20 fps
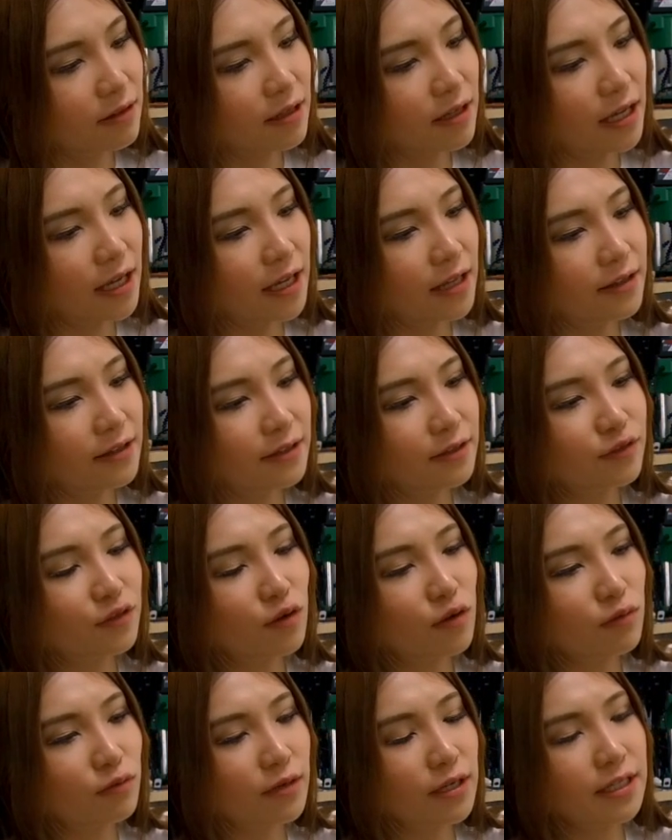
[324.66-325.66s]
and it's
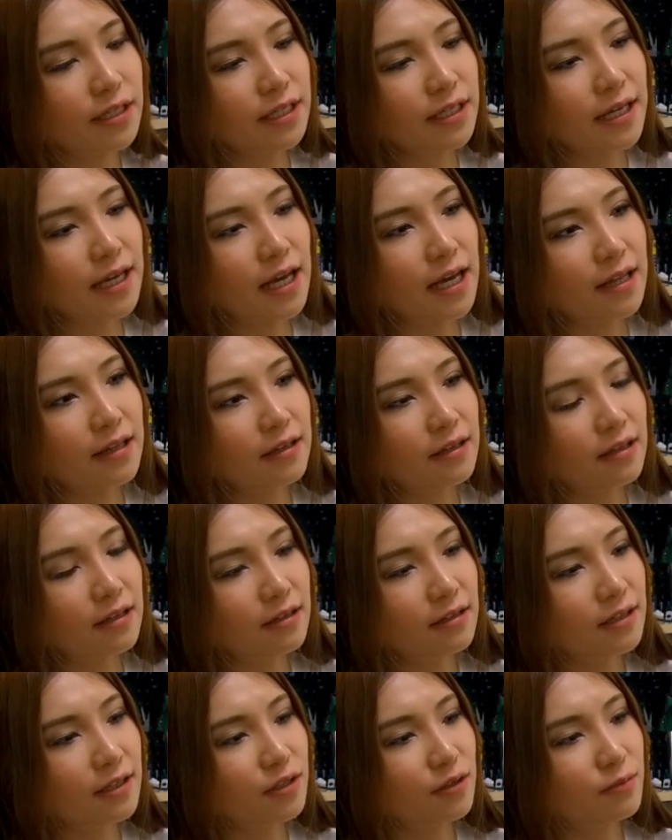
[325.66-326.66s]
already got a
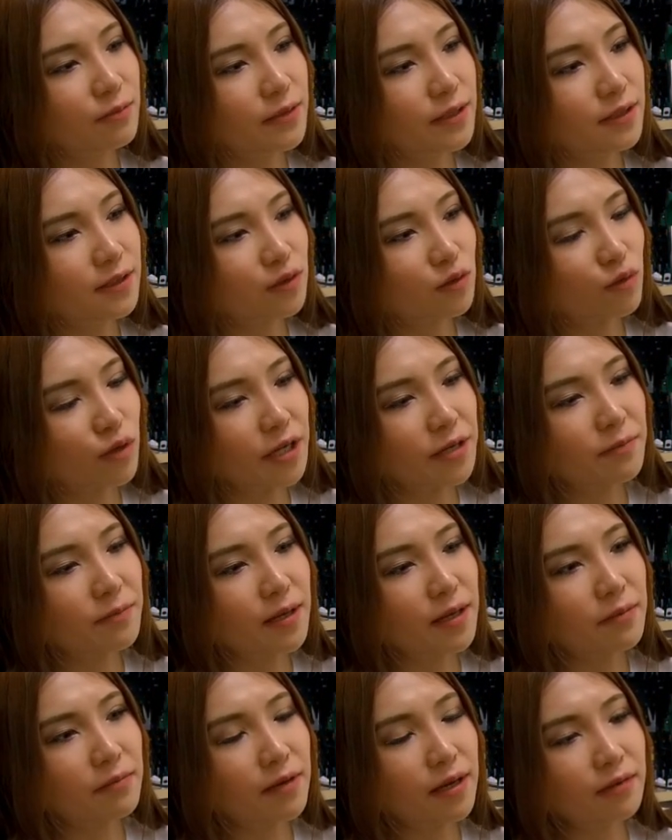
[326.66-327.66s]
little bit scraped
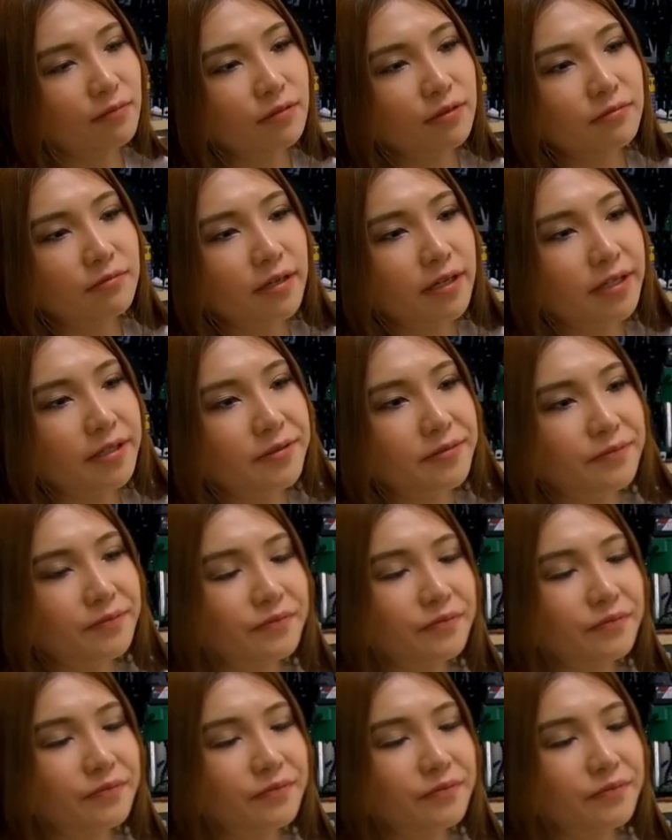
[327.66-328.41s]
up everywhere.